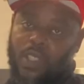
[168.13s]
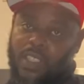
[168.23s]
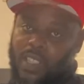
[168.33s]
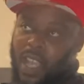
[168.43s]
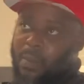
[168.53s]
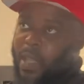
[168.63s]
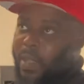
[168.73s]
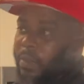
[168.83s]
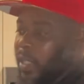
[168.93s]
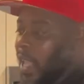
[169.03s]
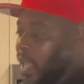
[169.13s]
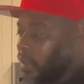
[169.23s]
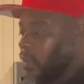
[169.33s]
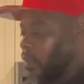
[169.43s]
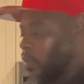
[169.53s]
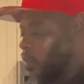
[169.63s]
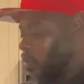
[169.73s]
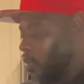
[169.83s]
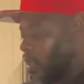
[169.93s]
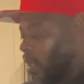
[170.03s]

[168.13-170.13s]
is not my mechanical tools,